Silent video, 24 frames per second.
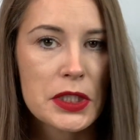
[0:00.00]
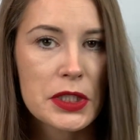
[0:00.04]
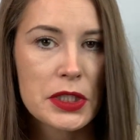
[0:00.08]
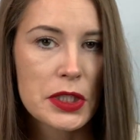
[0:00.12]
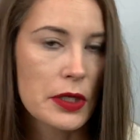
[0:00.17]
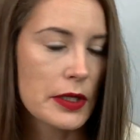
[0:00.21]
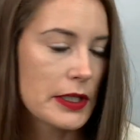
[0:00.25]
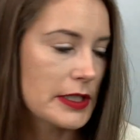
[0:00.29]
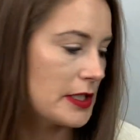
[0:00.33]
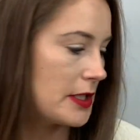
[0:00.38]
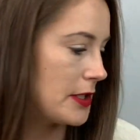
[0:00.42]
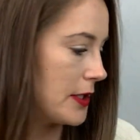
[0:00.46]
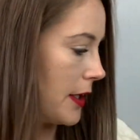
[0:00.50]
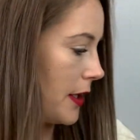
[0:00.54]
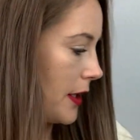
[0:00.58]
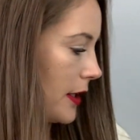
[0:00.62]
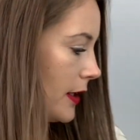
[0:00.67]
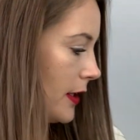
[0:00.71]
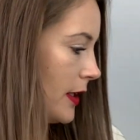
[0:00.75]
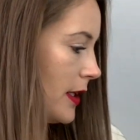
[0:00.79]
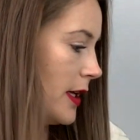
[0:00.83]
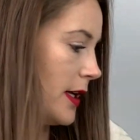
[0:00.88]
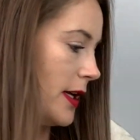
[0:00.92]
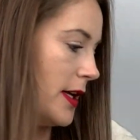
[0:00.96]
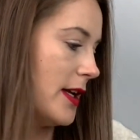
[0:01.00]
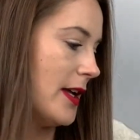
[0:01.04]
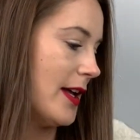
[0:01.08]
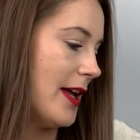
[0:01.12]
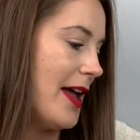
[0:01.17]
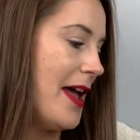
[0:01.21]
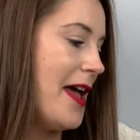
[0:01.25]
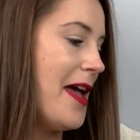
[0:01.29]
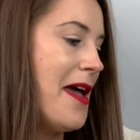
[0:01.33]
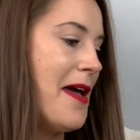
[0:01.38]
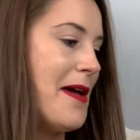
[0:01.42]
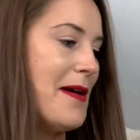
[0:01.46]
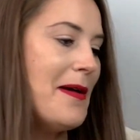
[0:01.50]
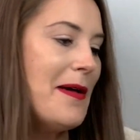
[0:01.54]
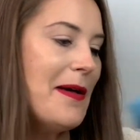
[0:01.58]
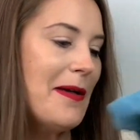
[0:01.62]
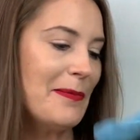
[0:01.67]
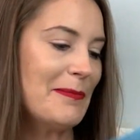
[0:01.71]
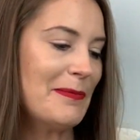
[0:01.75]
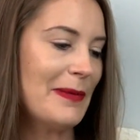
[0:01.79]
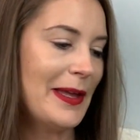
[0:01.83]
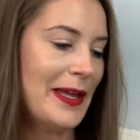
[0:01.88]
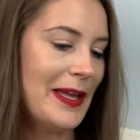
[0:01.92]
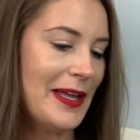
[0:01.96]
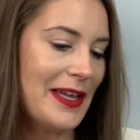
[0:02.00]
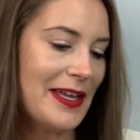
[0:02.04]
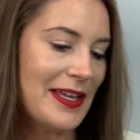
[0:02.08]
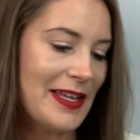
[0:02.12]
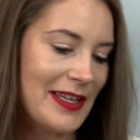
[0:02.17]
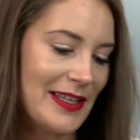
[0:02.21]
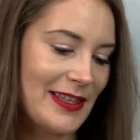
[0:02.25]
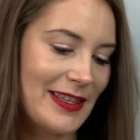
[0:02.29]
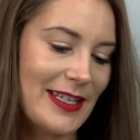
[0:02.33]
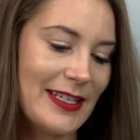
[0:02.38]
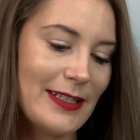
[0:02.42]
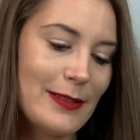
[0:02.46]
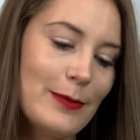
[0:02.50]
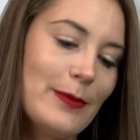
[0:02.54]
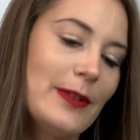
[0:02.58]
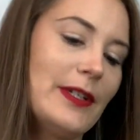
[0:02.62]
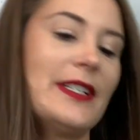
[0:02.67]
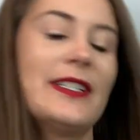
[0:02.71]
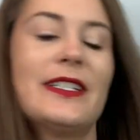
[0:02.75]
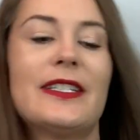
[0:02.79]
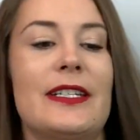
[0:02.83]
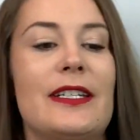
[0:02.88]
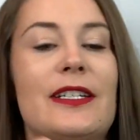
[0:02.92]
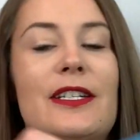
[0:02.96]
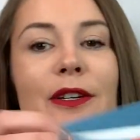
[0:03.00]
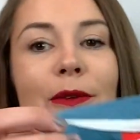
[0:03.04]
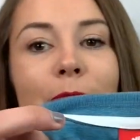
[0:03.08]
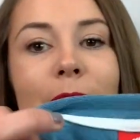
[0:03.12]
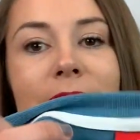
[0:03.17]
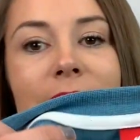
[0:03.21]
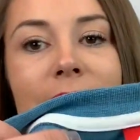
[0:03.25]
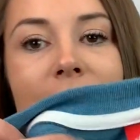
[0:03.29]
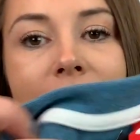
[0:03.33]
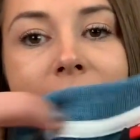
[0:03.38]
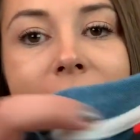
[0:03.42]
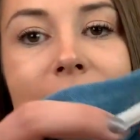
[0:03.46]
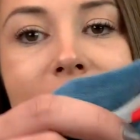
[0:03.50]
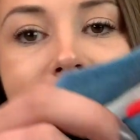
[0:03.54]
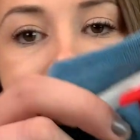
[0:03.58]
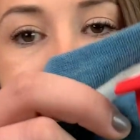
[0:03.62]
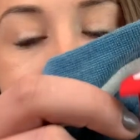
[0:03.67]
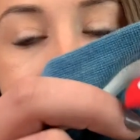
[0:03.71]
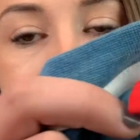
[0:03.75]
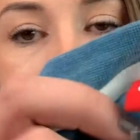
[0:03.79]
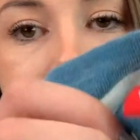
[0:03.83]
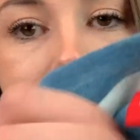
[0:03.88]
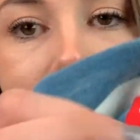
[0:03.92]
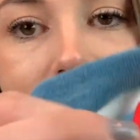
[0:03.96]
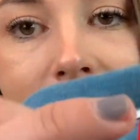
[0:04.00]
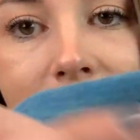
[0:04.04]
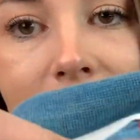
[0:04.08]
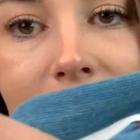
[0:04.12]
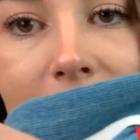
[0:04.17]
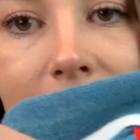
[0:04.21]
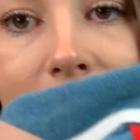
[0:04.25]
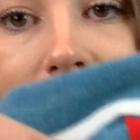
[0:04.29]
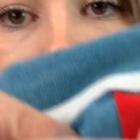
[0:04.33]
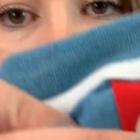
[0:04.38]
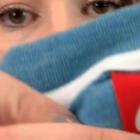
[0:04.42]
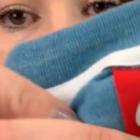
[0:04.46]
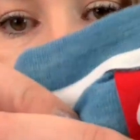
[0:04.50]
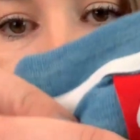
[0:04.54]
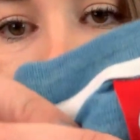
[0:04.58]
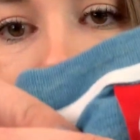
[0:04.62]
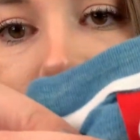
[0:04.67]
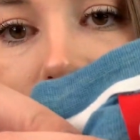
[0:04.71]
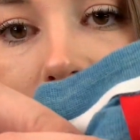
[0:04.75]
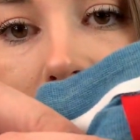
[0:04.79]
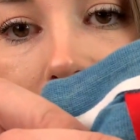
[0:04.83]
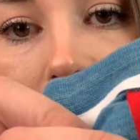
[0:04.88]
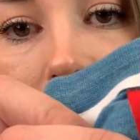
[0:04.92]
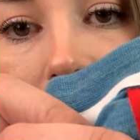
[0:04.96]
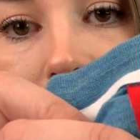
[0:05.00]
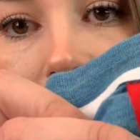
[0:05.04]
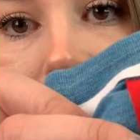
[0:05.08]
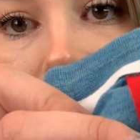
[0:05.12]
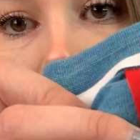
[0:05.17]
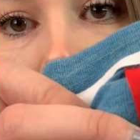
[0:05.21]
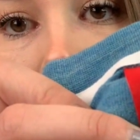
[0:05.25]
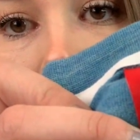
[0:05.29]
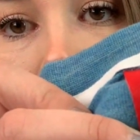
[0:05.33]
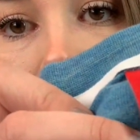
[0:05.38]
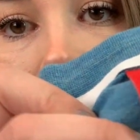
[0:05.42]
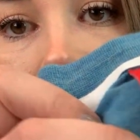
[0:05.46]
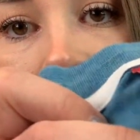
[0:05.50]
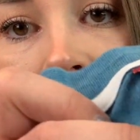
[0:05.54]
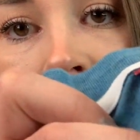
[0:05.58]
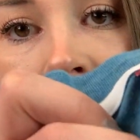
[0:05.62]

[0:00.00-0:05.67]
So let's start. Um, this one is a new tags Nike dress.